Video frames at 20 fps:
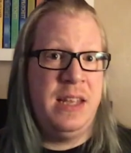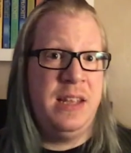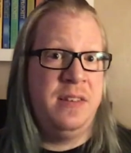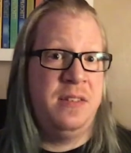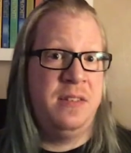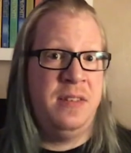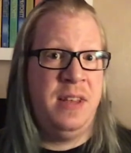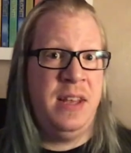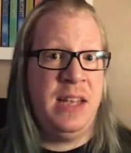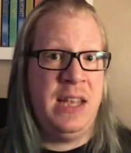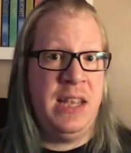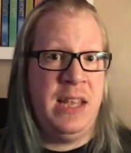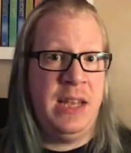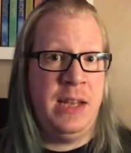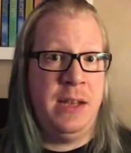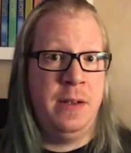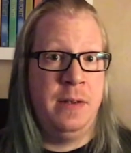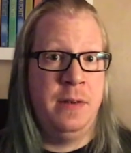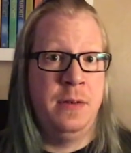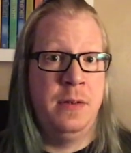is
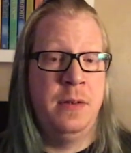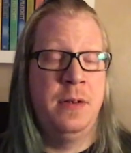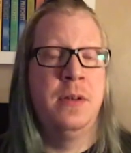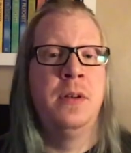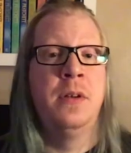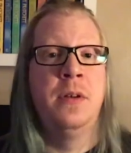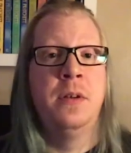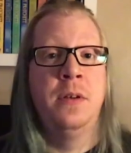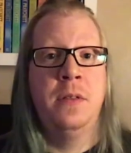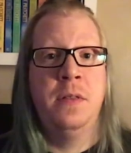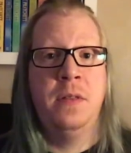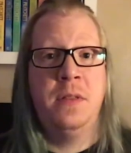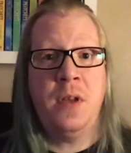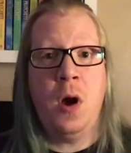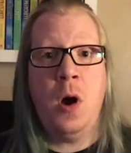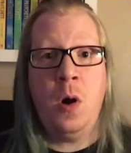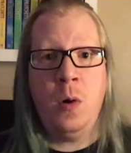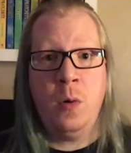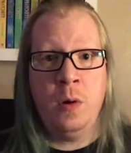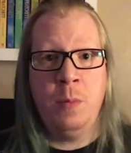ticking the
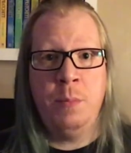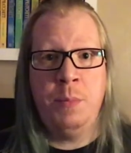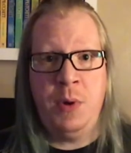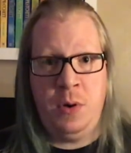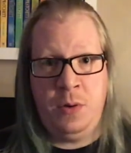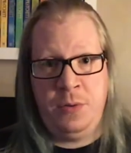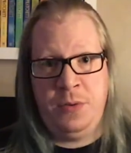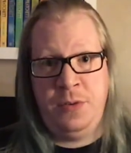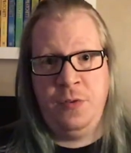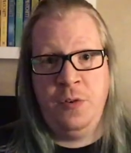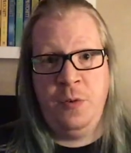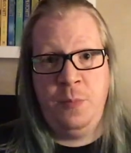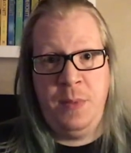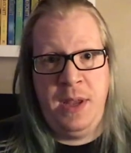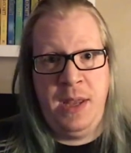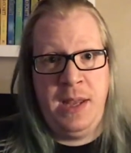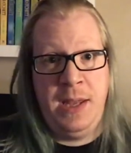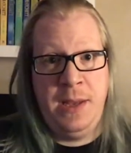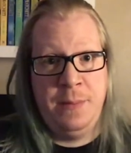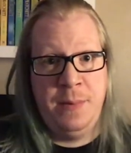horror box for
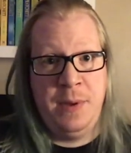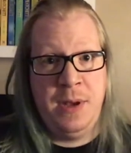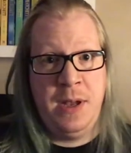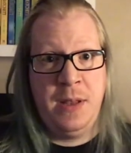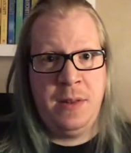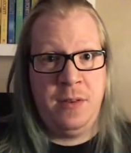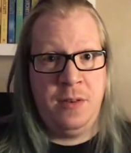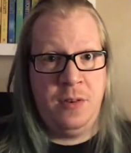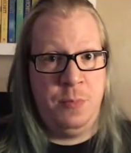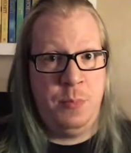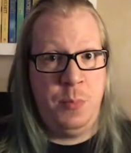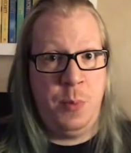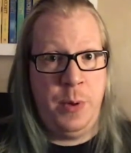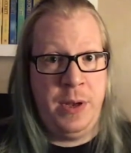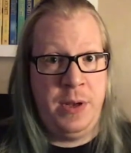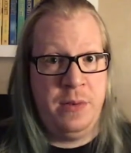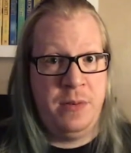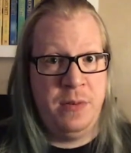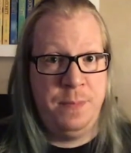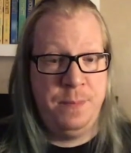me at this
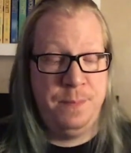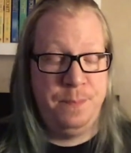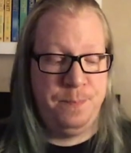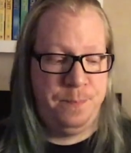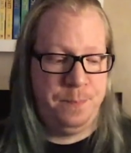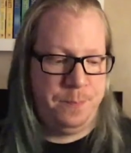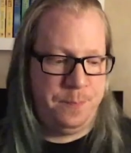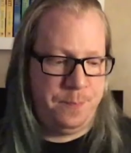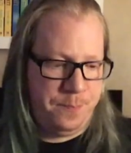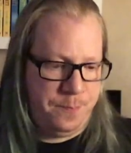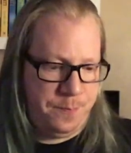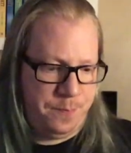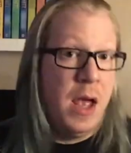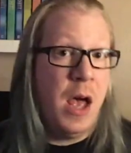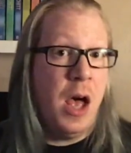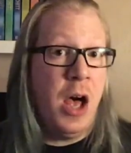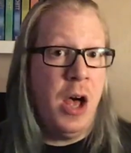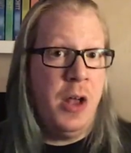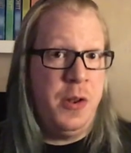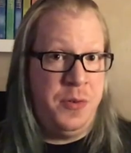point.
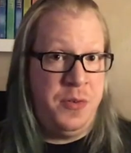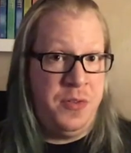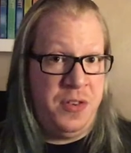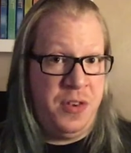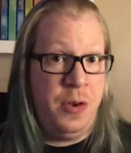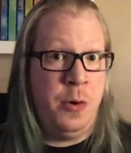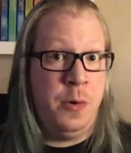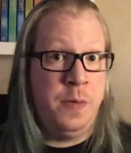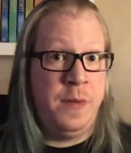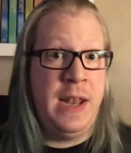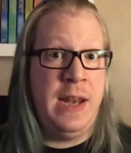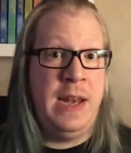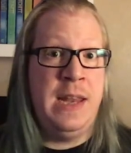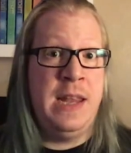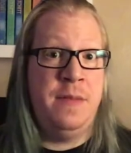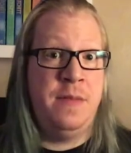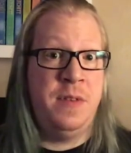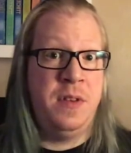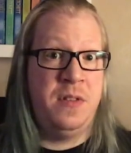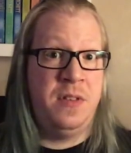Until they
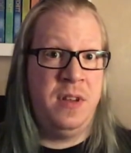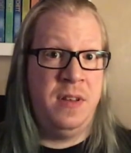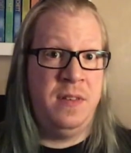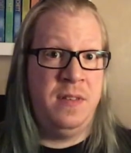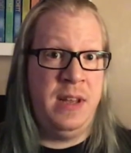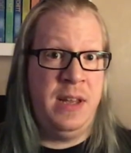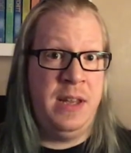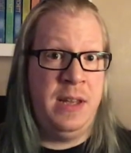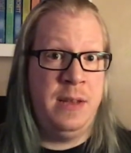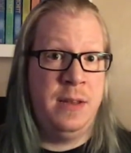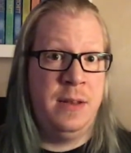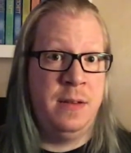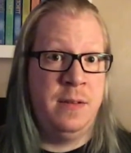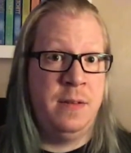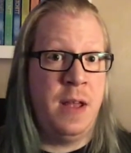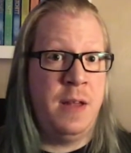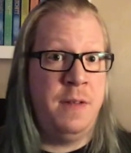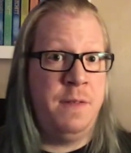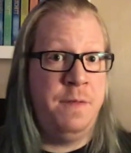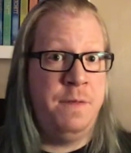leave the city
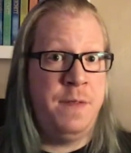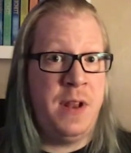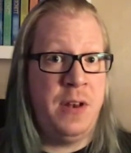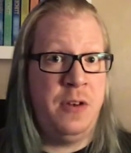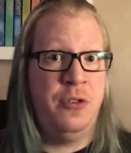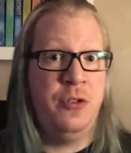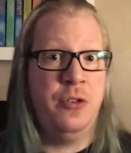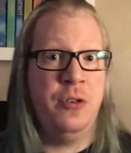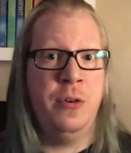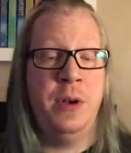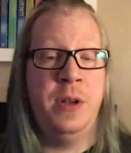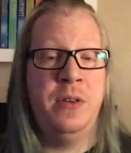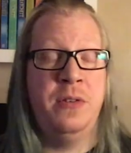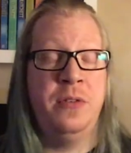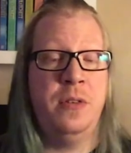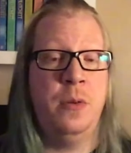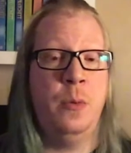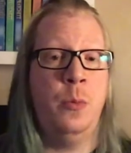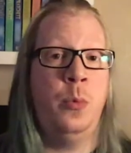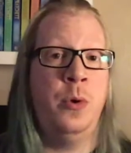and venture
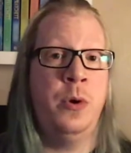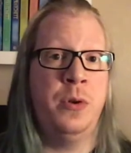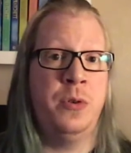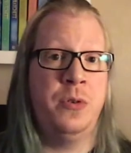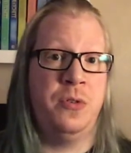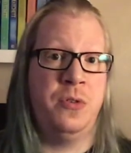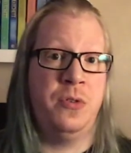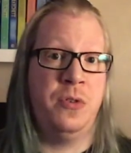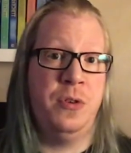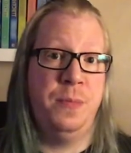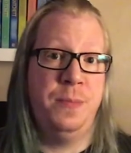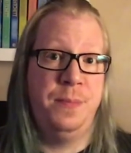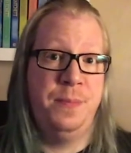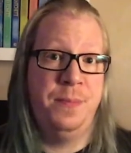into the woods.